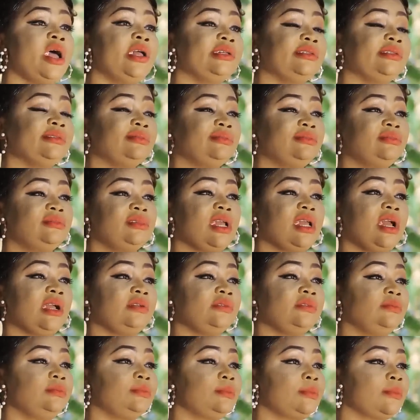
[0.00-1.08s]
you always
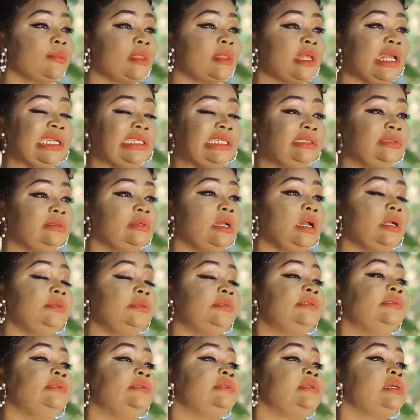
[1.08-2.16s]
being jealous of your
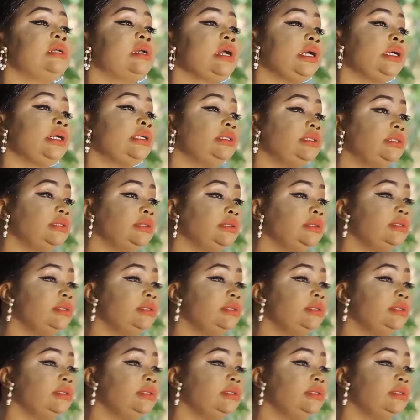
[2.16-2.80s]
own blood sister?